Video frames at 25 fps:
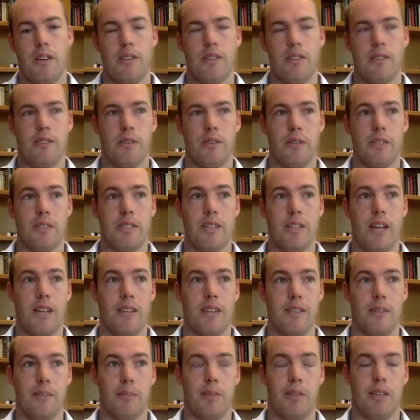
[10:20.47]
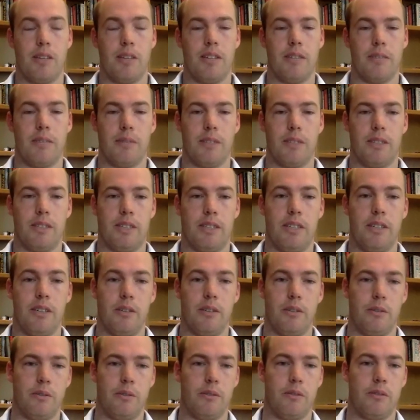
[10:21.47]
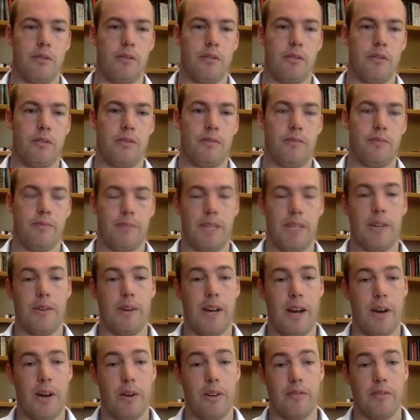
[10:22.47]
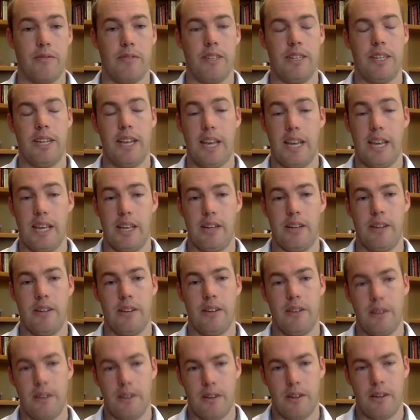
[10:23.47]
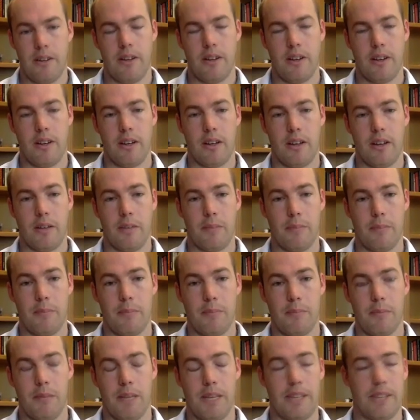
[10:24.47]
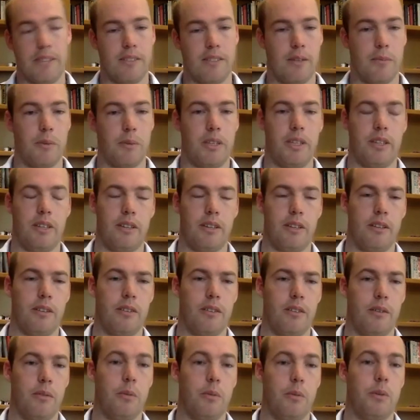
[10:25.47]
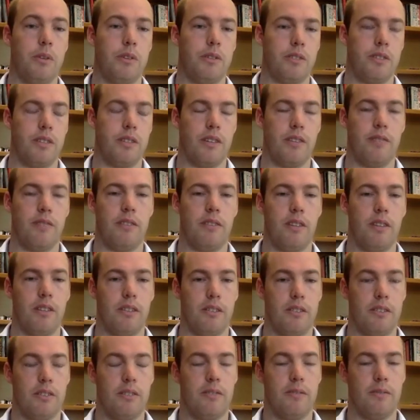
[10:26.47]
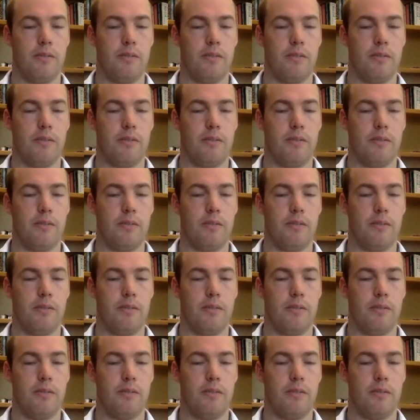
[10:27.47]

So it's not something that really goes, out of date like some of the older stuff does.